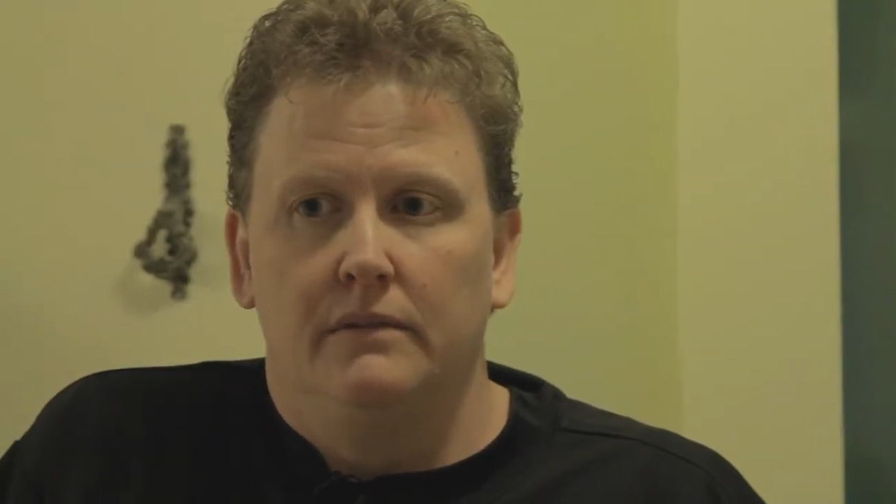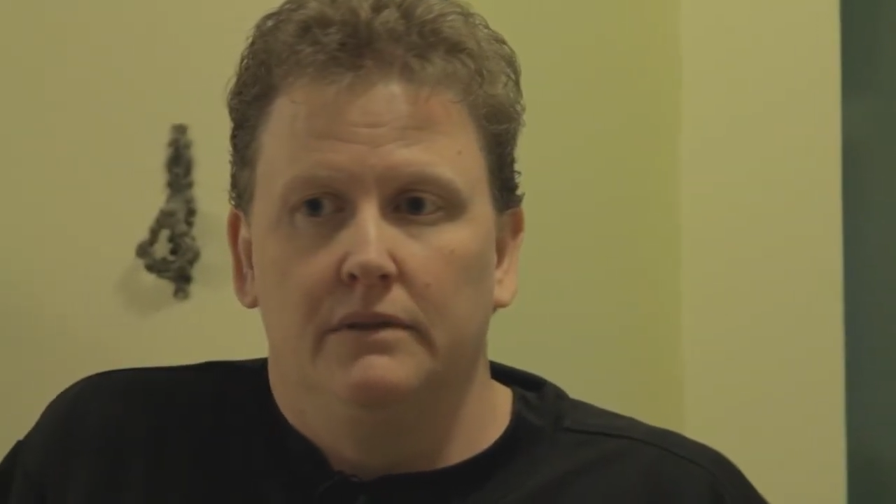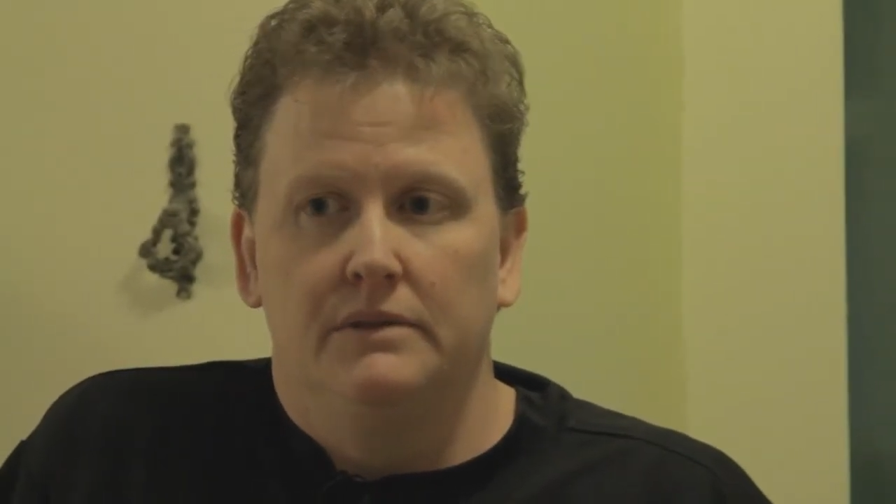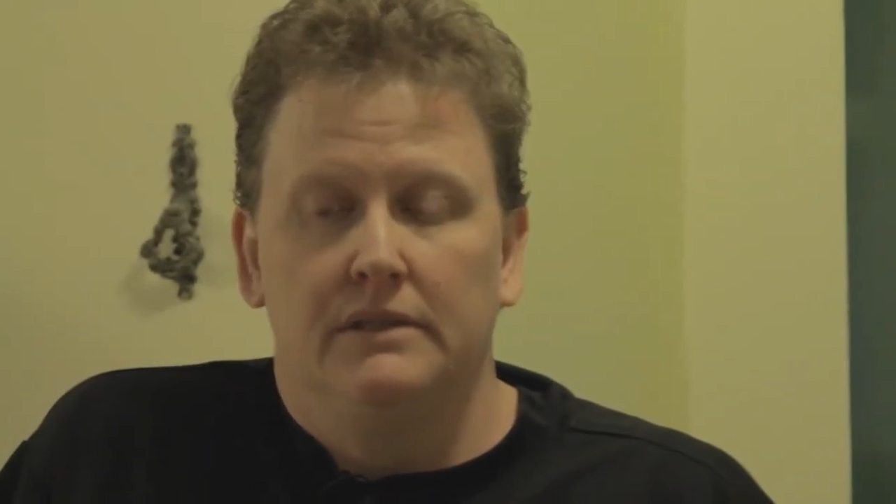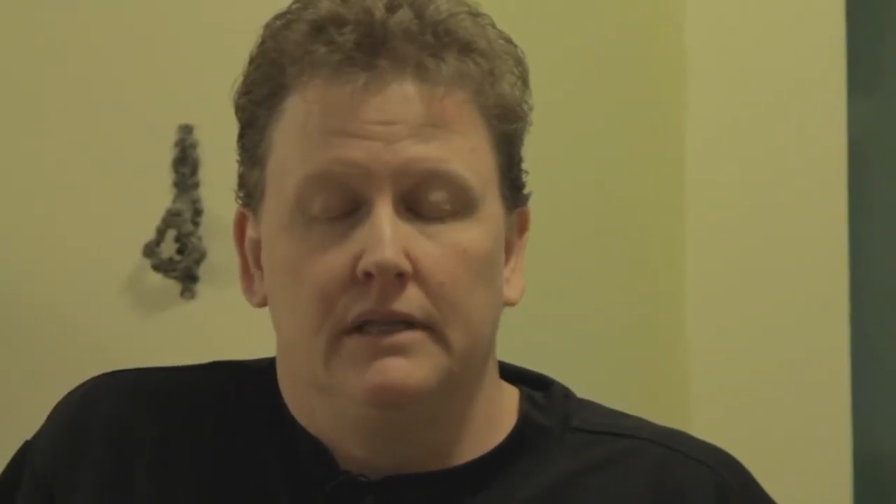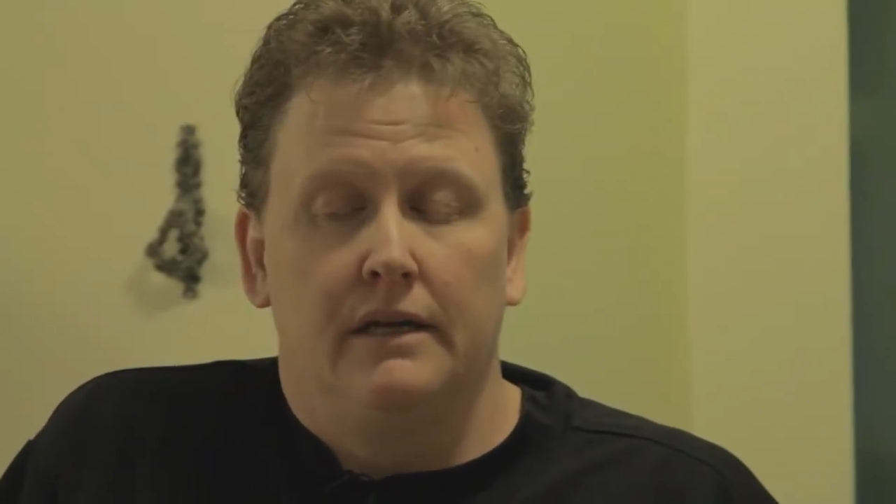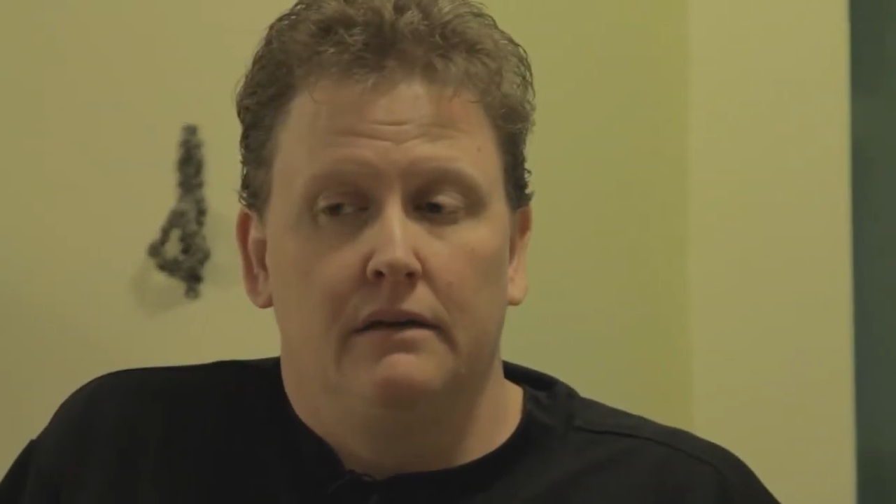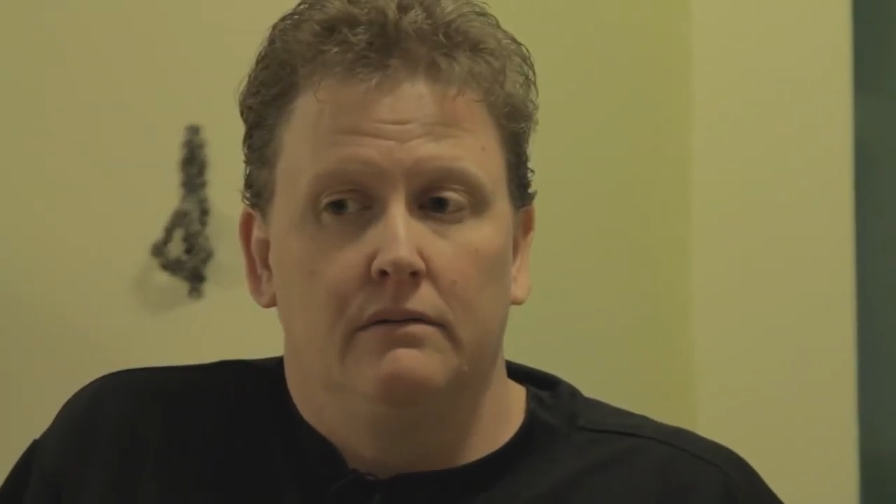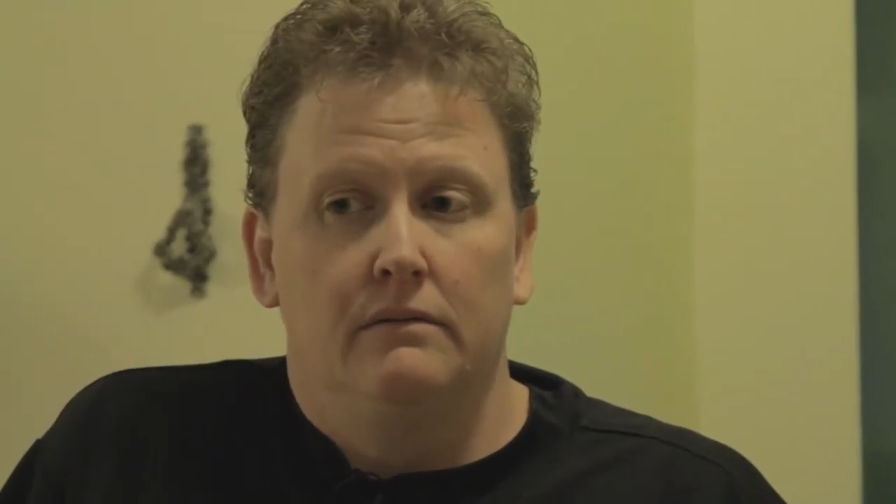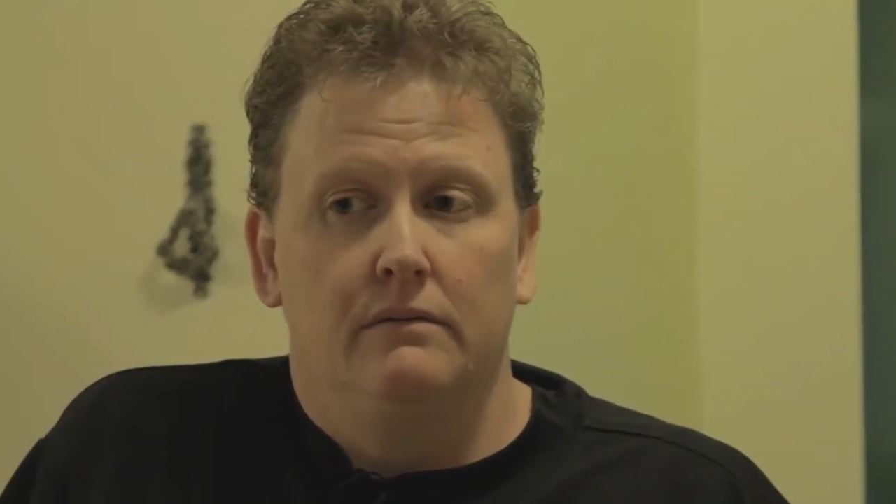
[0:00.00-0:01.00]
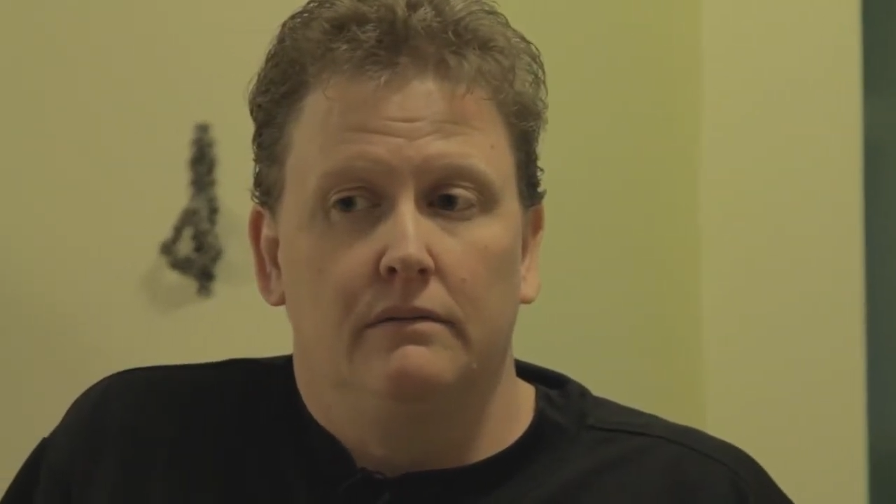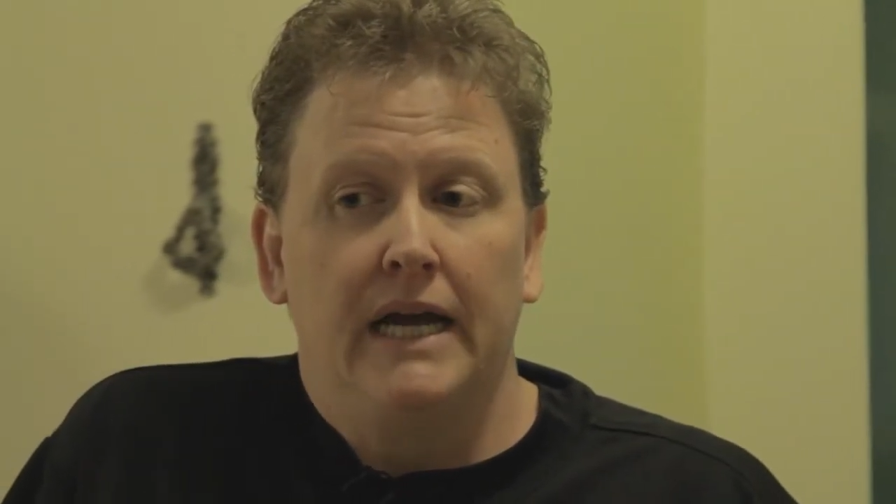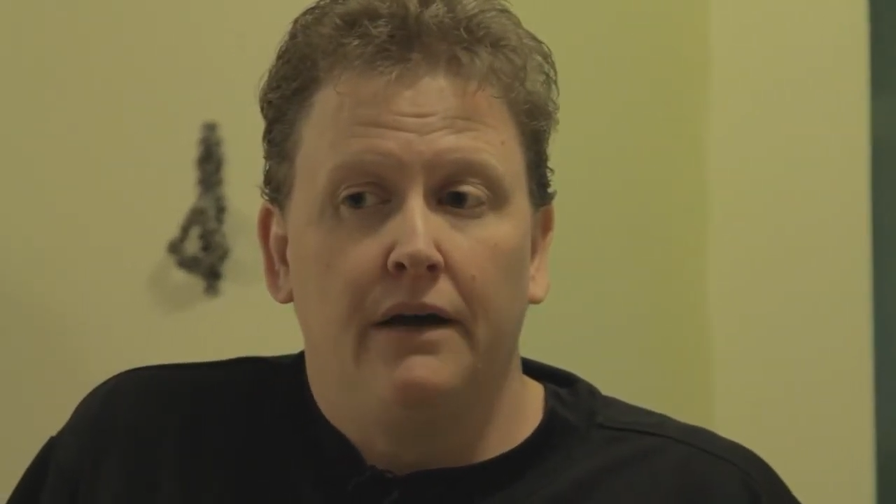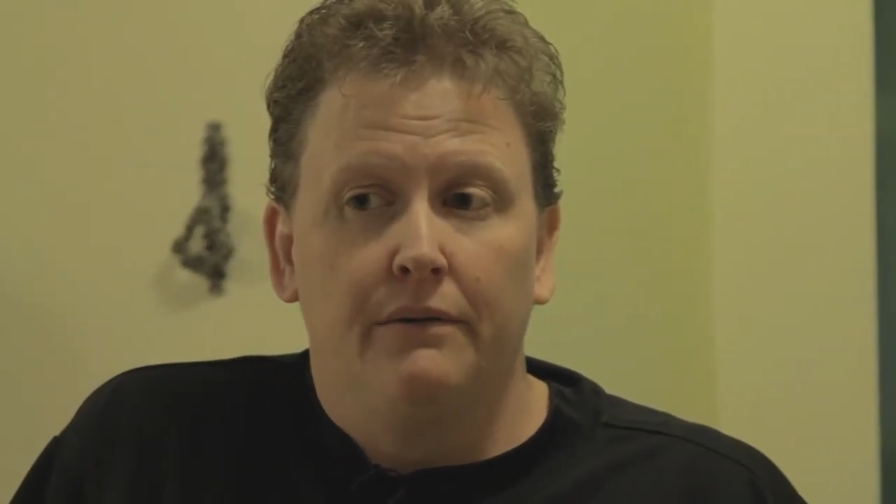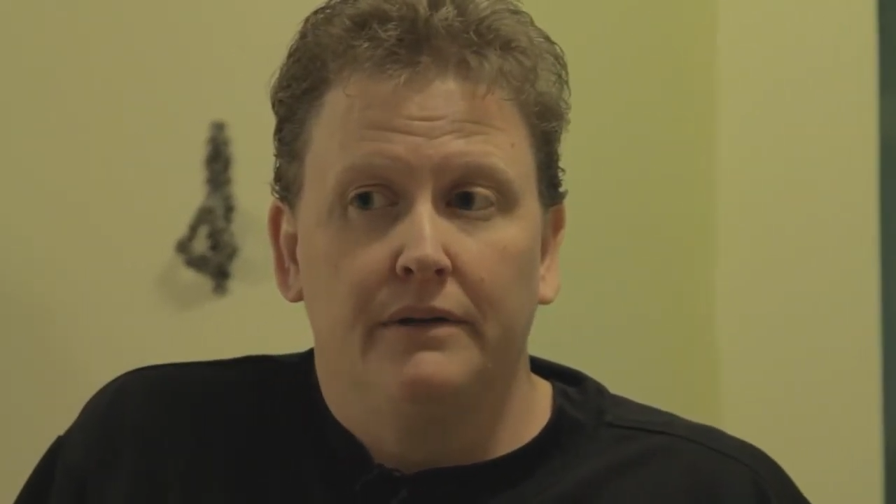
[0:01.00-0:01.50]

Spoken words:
it was like, wow,